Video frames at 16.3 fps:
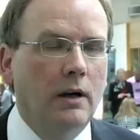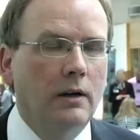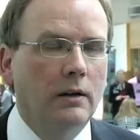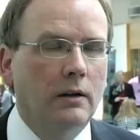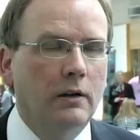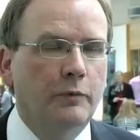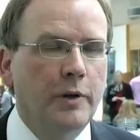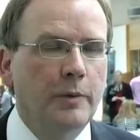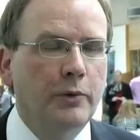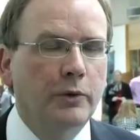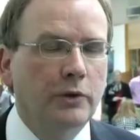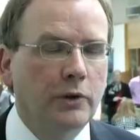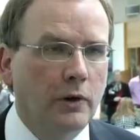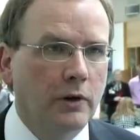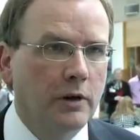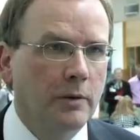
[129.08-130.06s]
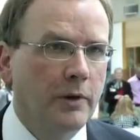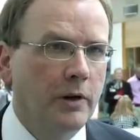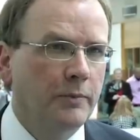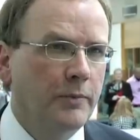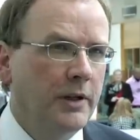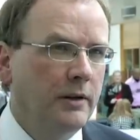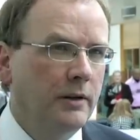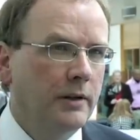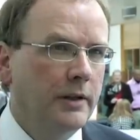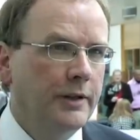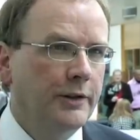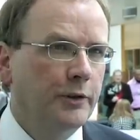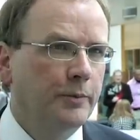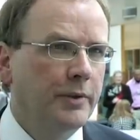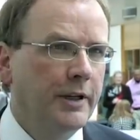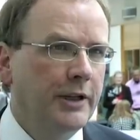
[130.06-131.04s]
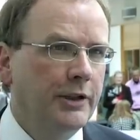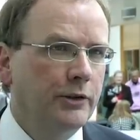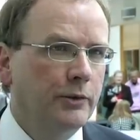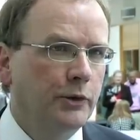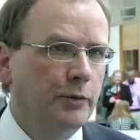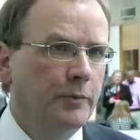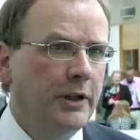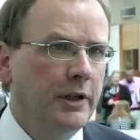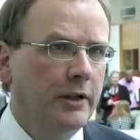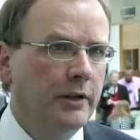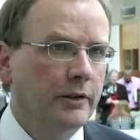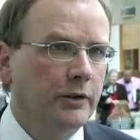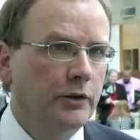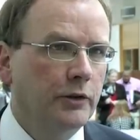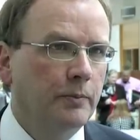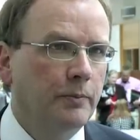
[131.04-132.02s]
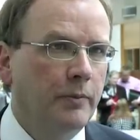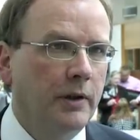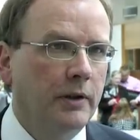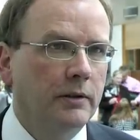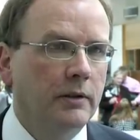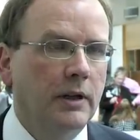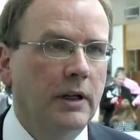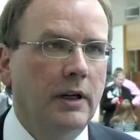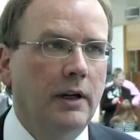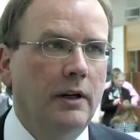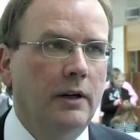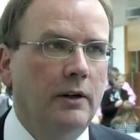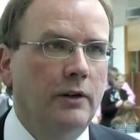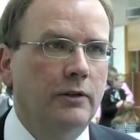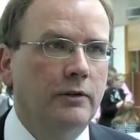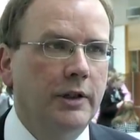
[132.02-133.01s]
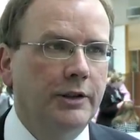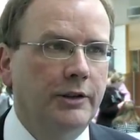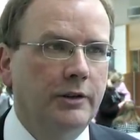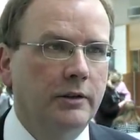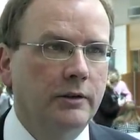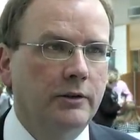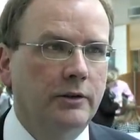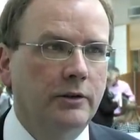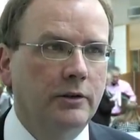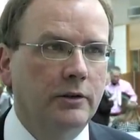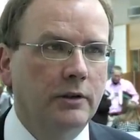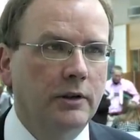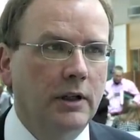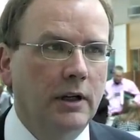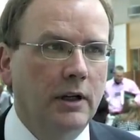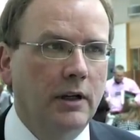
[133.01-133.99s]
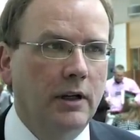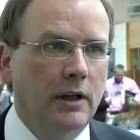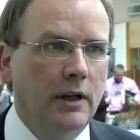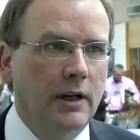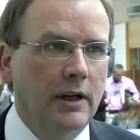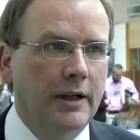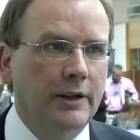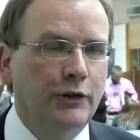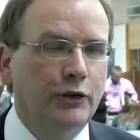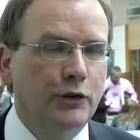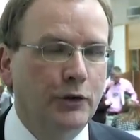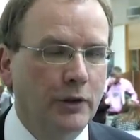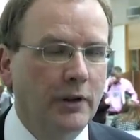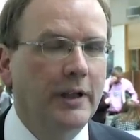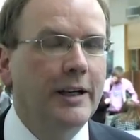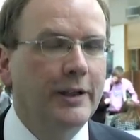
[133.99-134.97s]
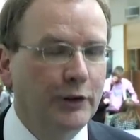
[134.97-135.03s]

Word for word: A lot of people talk about being inspirational speakers, but Richard is truly